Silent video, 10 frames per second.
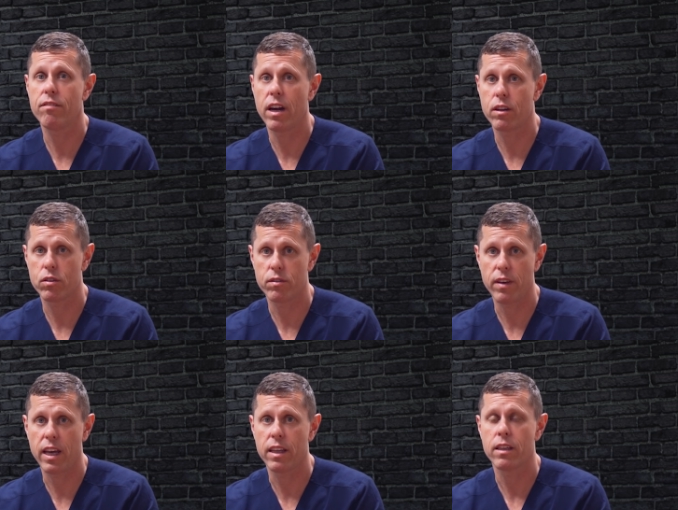varicose
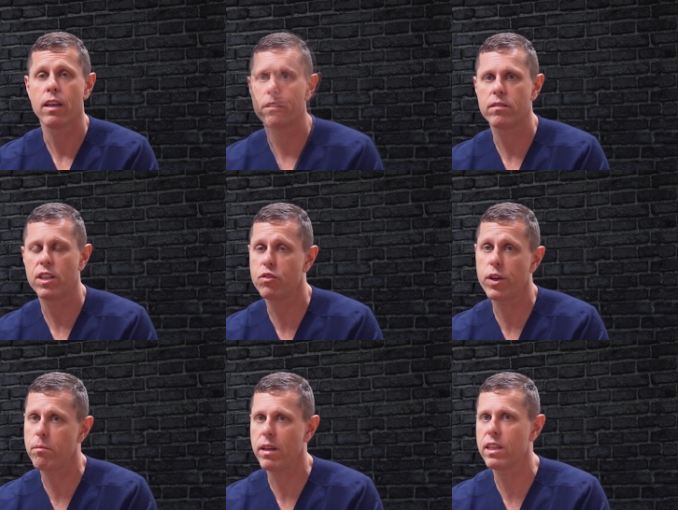vein. The
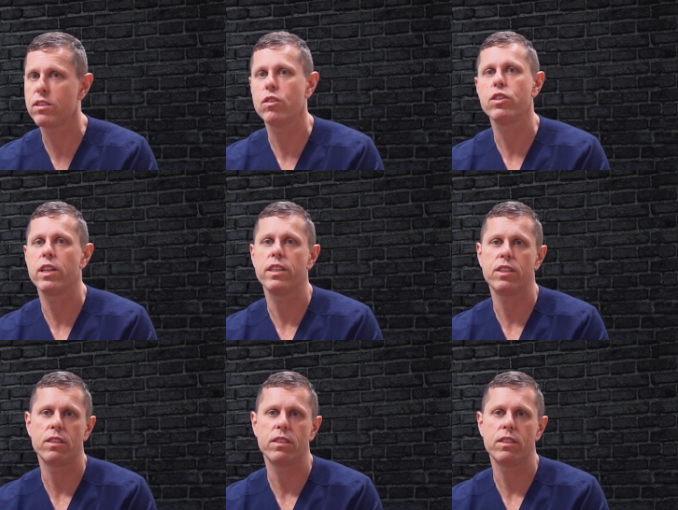treatment is usually